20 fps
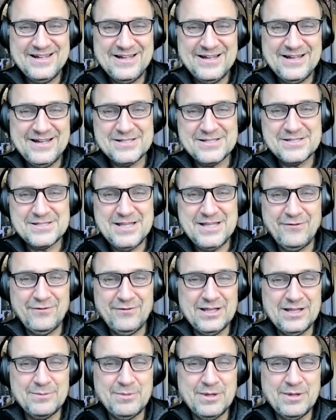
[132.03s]
is
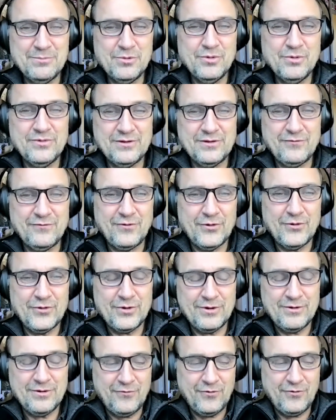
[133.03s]
definitely been moving further
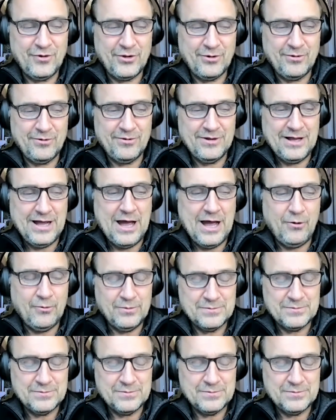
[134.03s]
and further out.